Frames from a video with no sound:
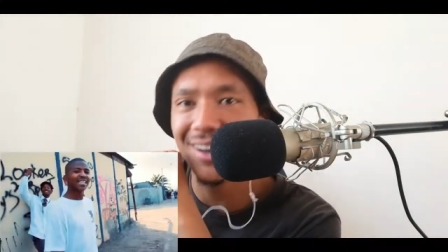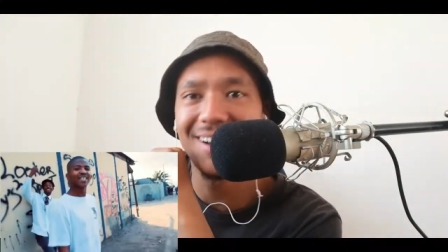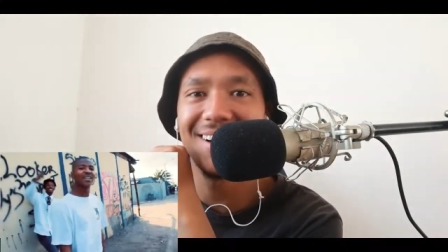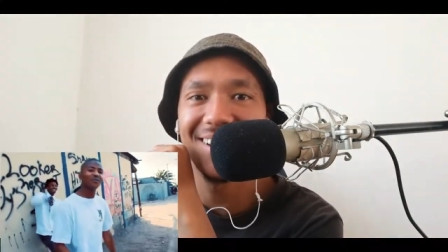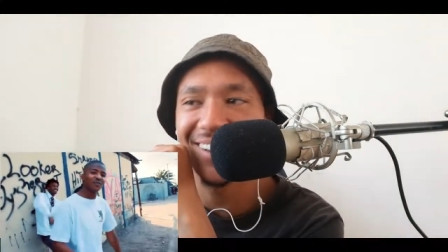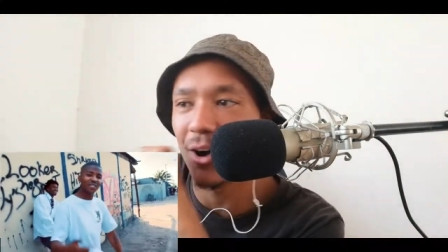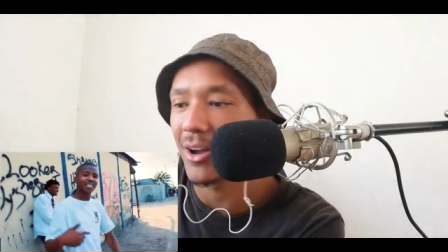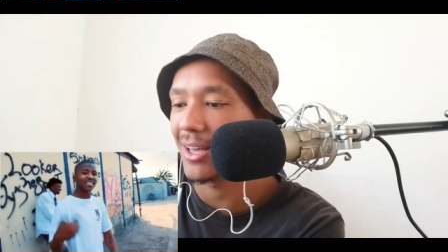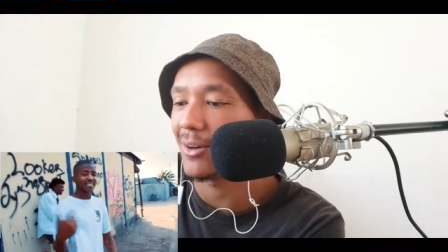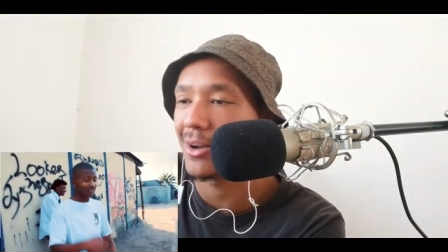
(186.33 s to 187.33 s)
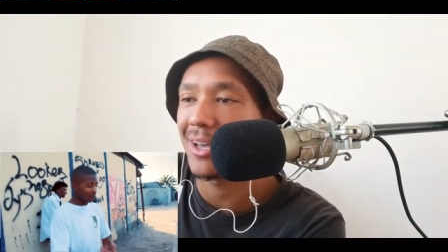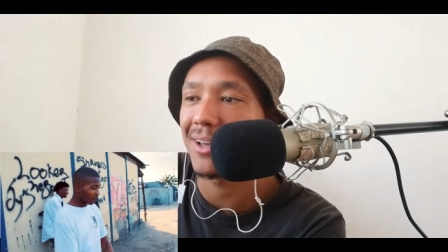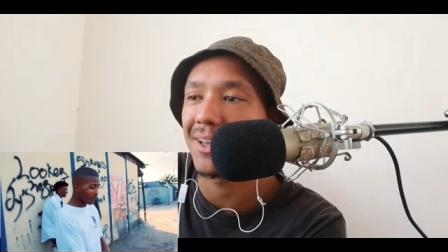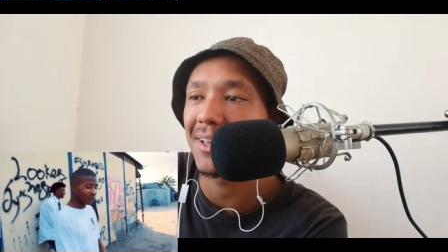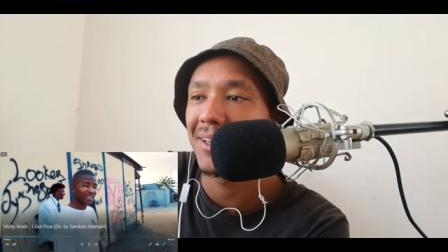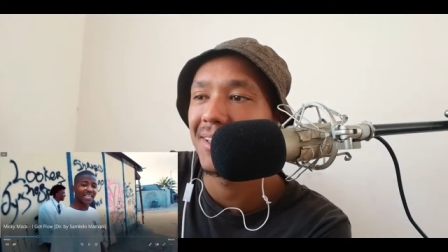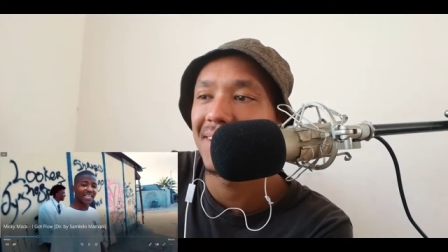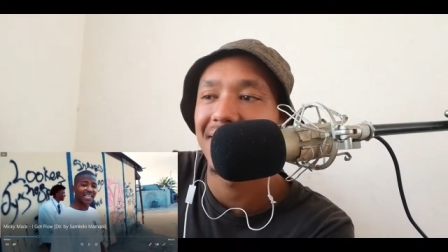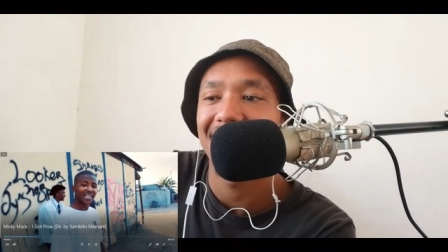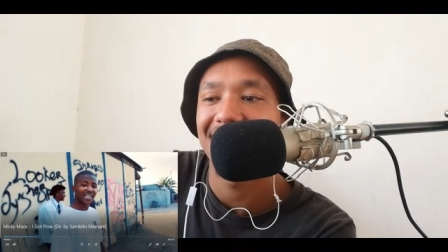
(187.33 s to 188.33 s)
Okay.
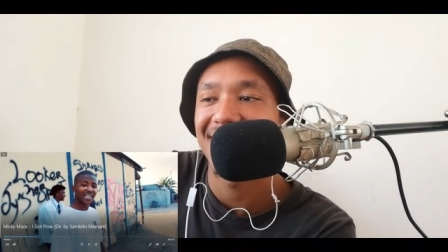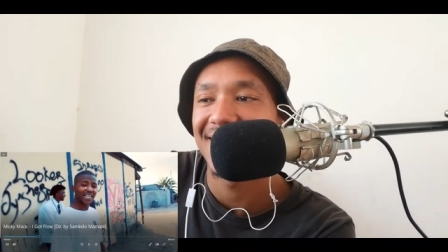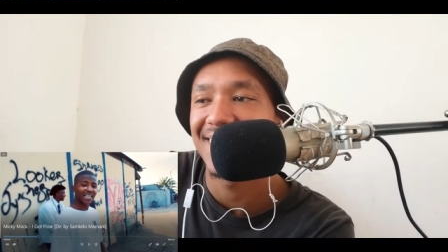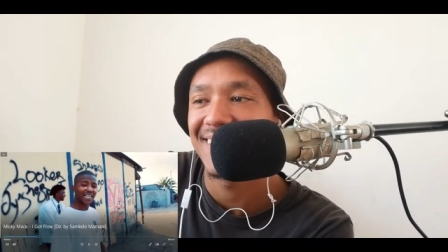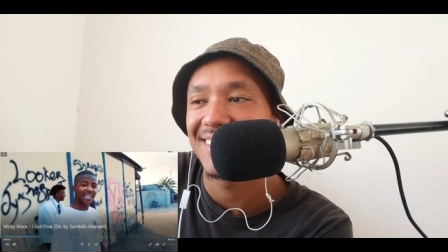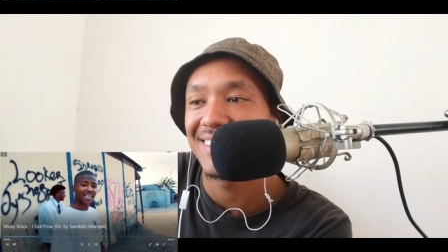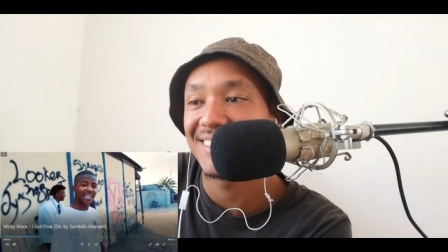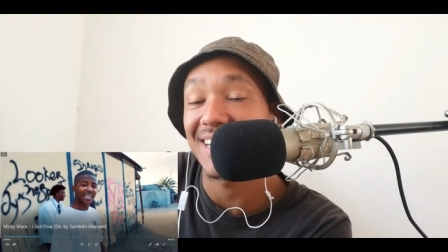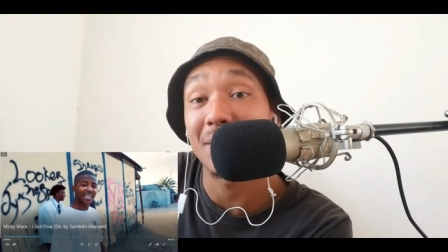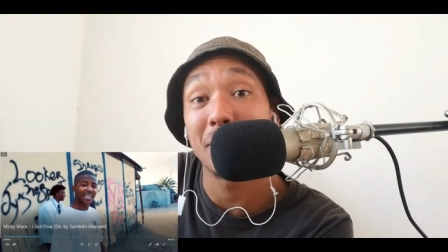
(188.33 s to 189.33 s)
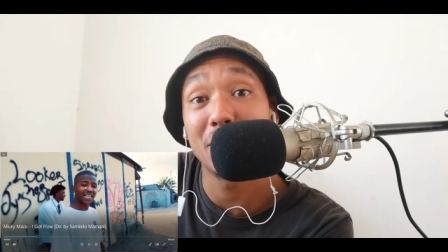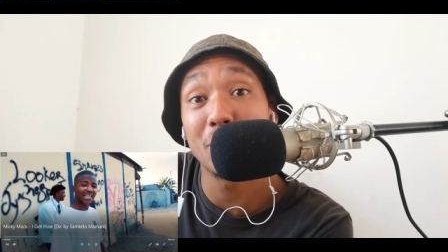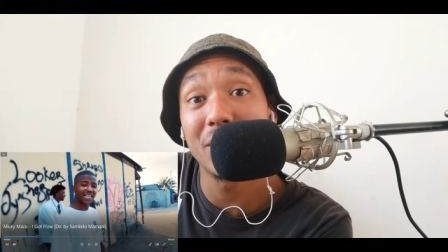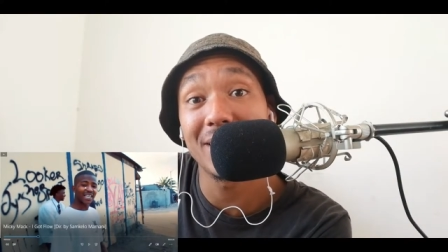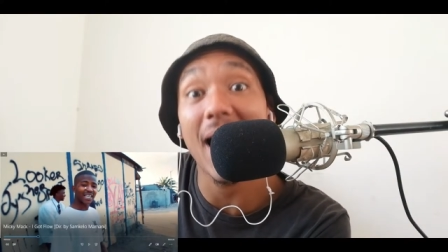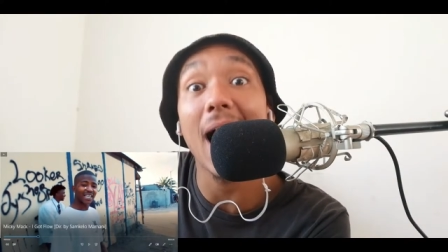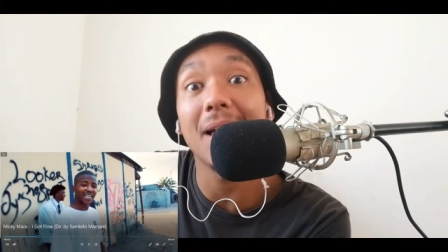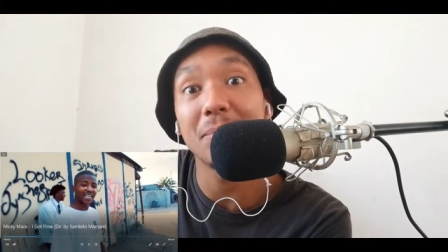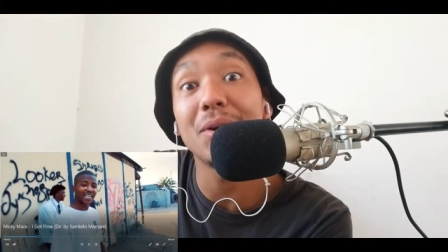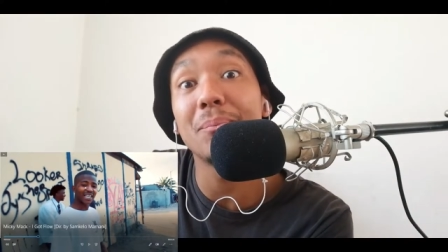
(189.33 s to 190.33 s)
Is that the betwerk?
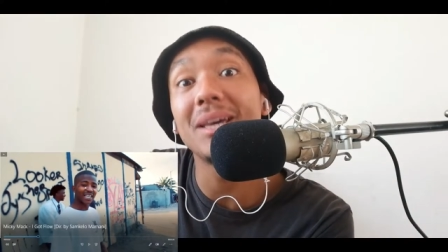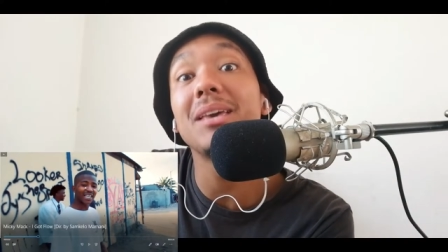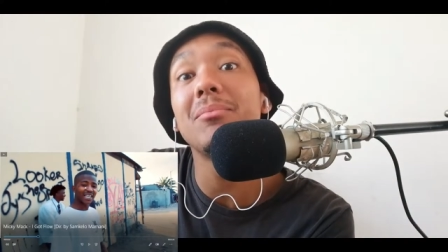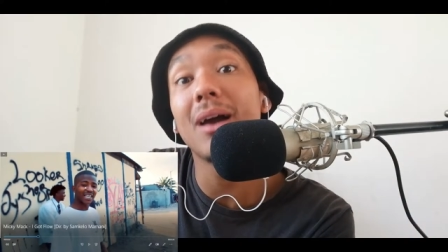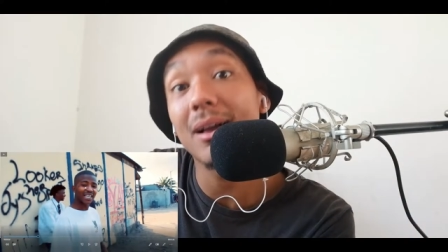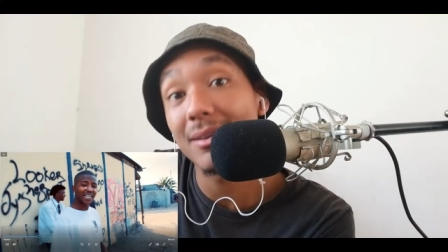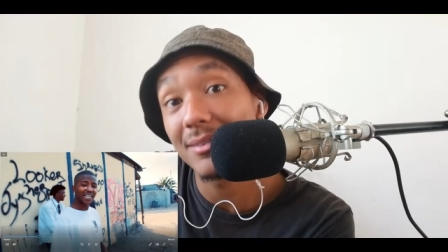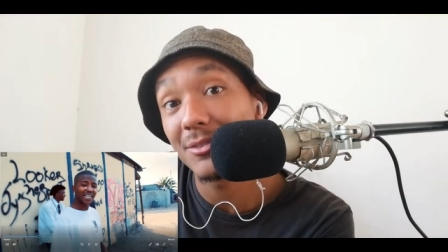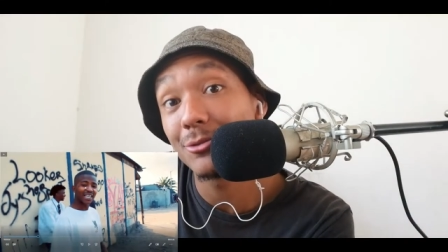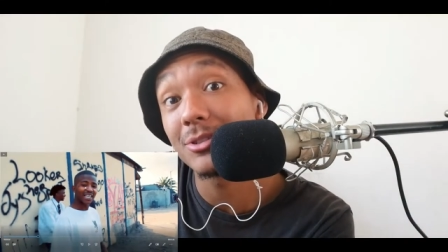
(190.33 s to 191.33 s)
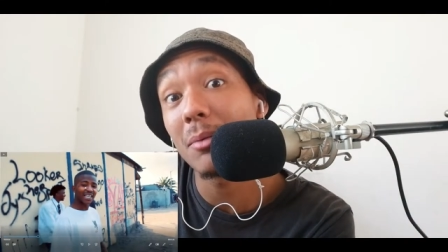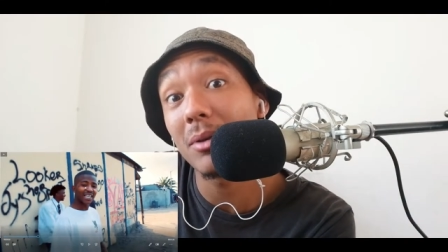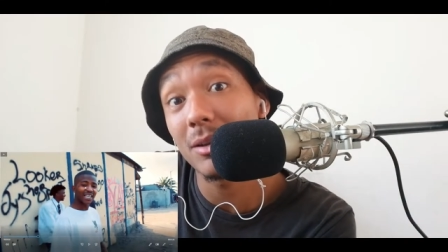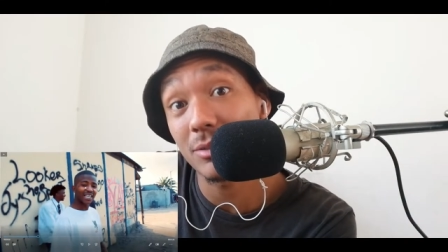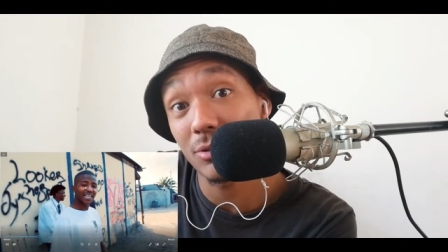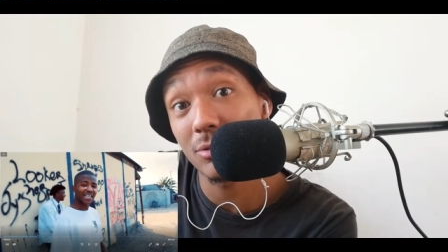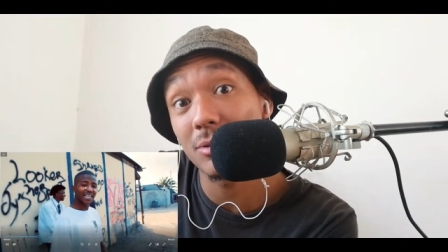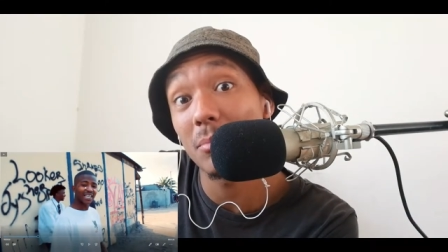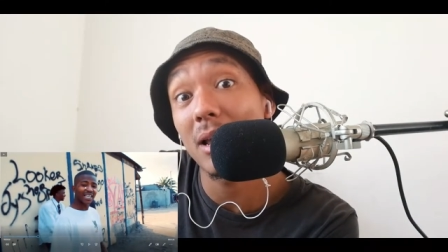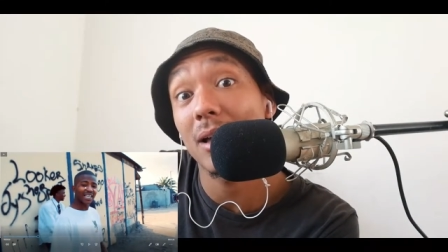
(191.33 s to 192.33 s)
Nah, Micky Mack. You say Hennessy or you
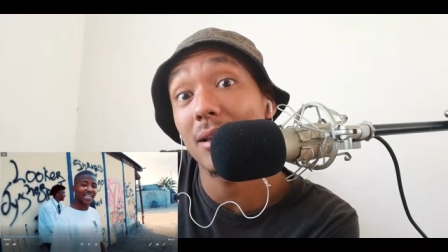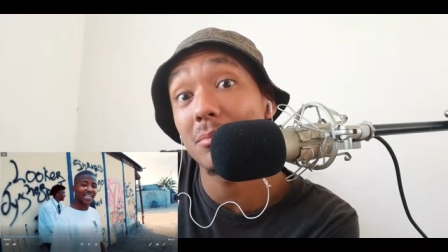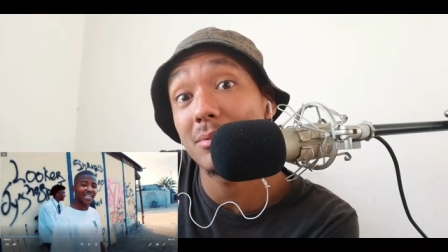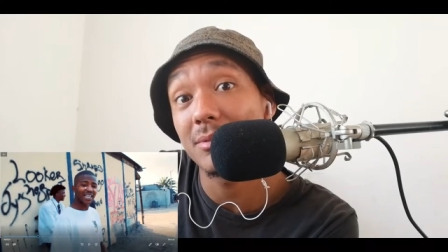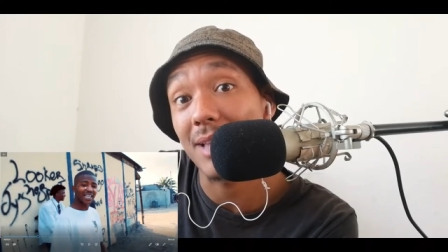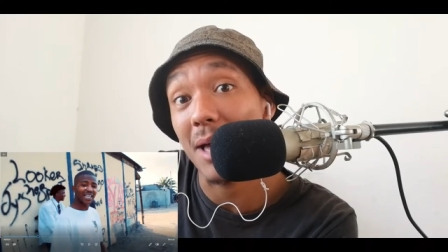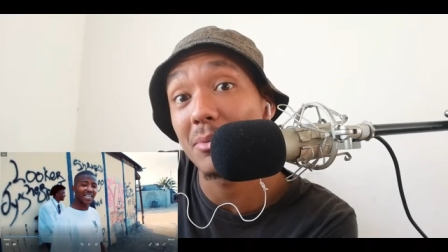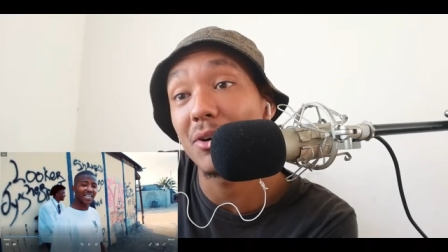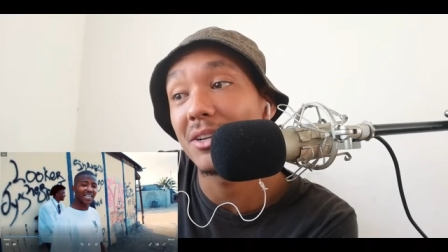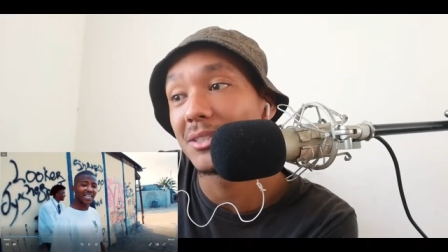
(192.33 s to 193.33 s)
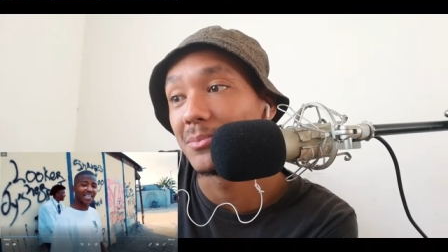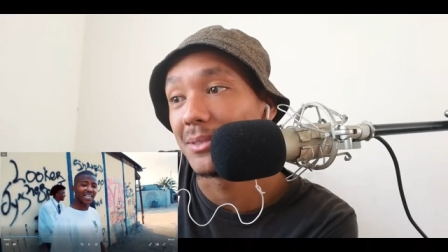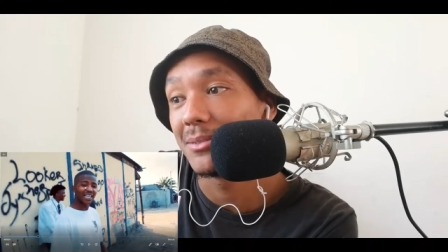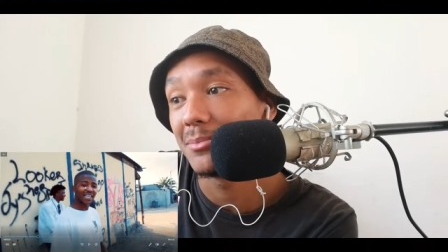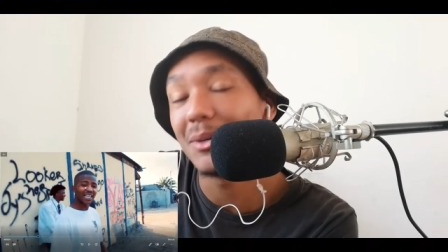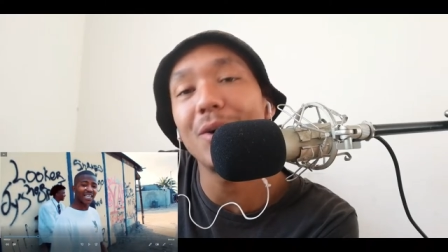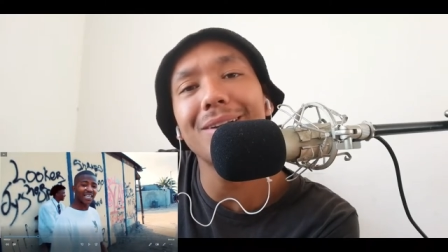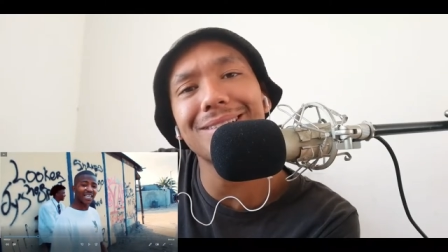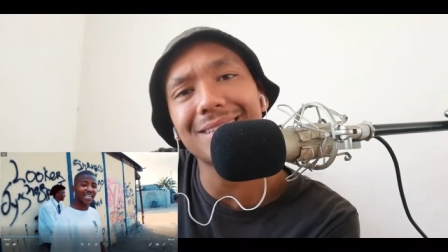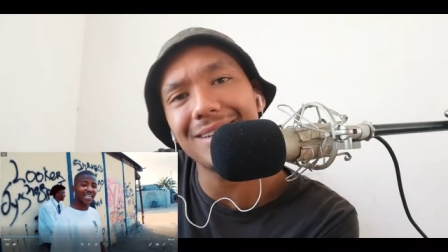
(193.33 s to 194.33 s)
say Black Label? Nah, be honest, man. Be
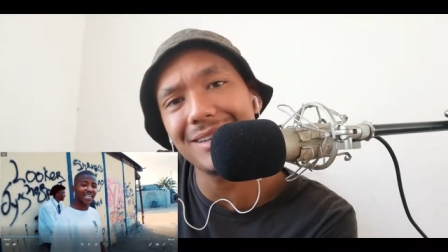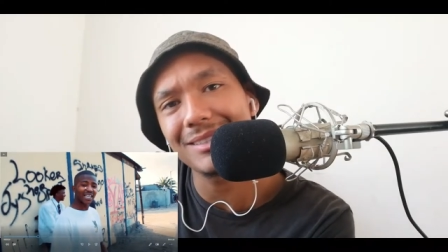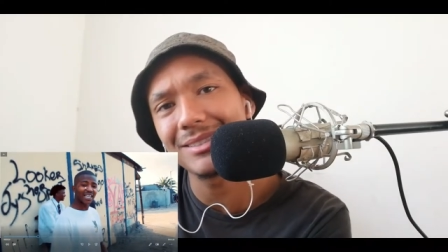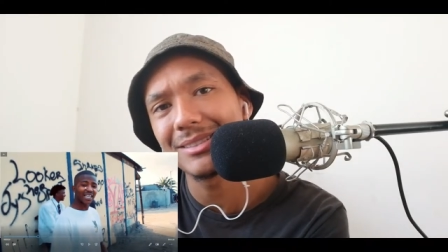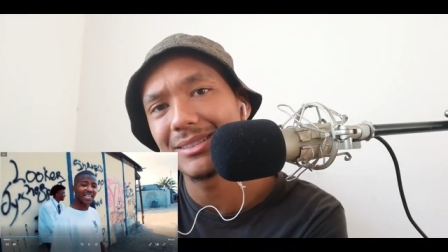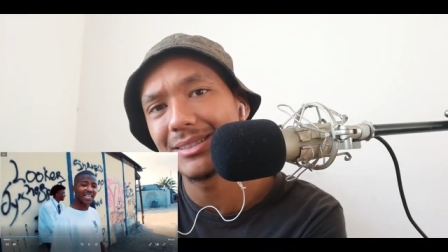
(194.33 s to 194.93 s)
honest, cuz.